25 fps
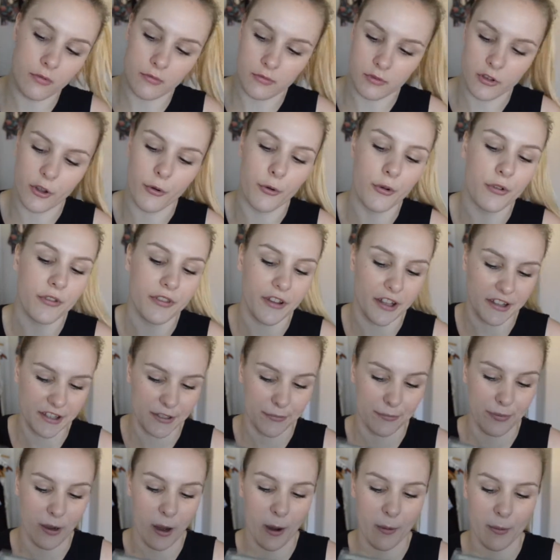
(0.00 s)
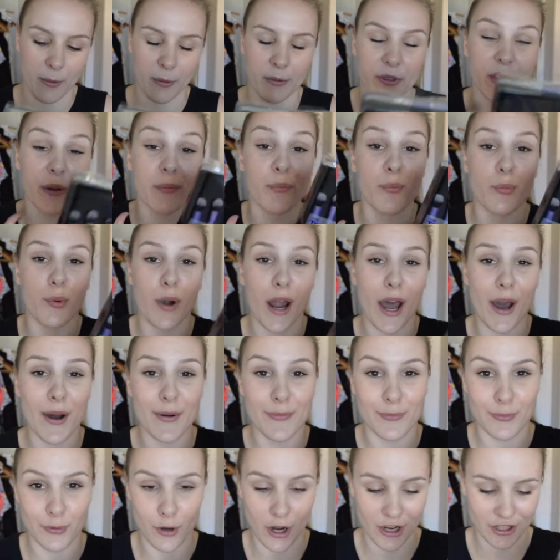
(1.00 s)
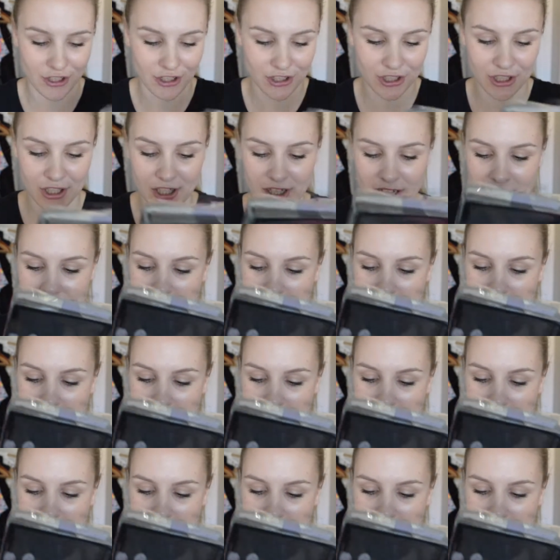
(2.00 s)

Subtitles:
No, not the brow bone, the brow brush.